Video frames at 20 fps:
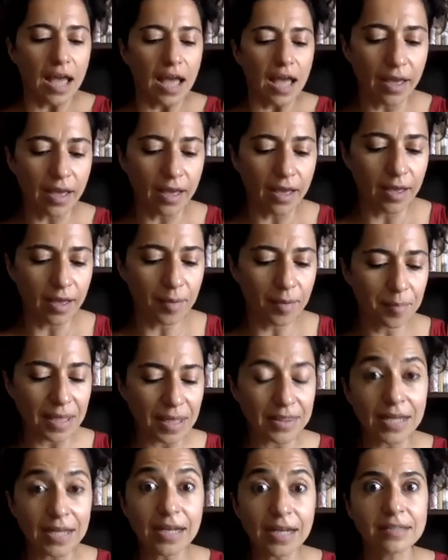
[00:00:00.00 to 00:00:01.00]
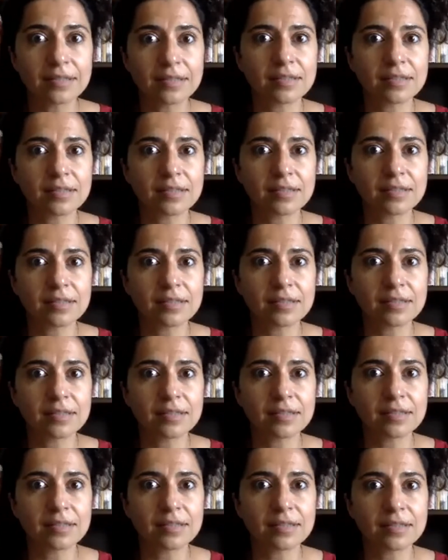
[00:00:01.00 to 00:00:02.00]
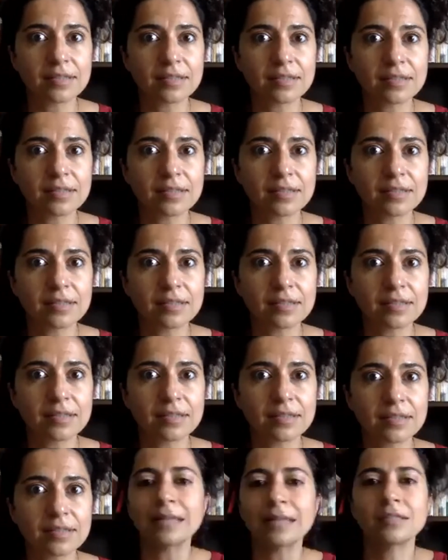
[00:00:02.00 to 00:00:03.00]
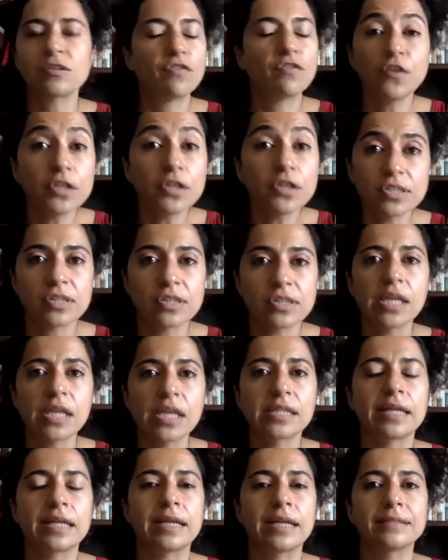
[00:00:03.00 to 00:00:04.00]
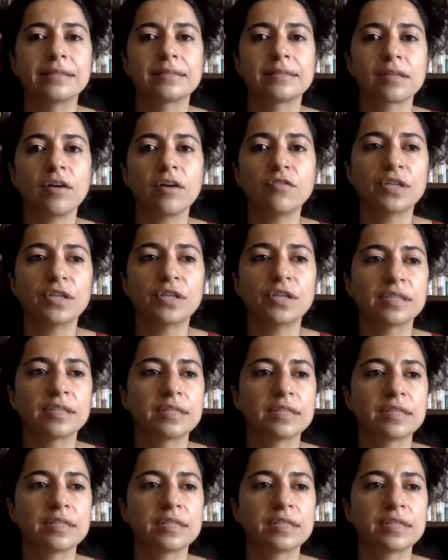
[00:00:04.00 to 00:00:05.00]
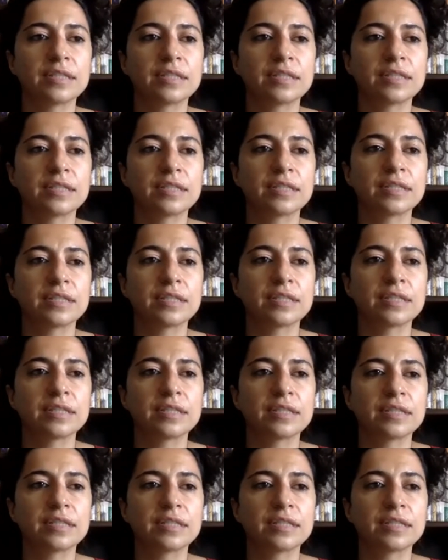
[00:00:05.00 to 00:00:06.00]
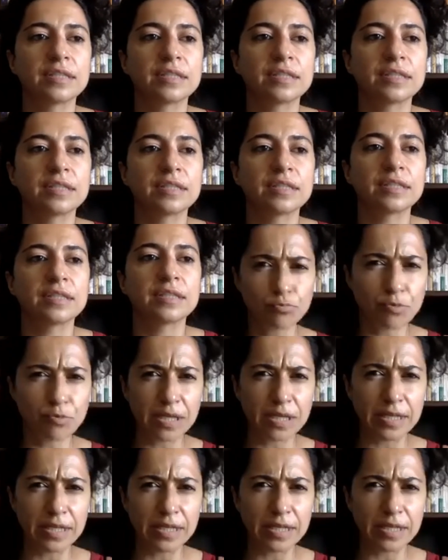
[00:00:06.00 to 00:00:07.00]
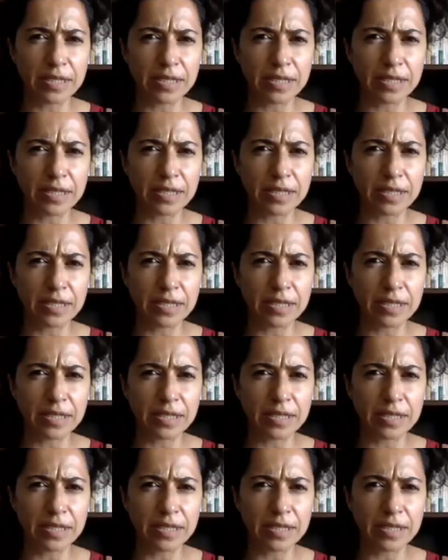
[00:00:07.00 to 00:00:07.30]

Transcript: And then I discovered clowning, and that's the first thing that I discovered, is that I had this really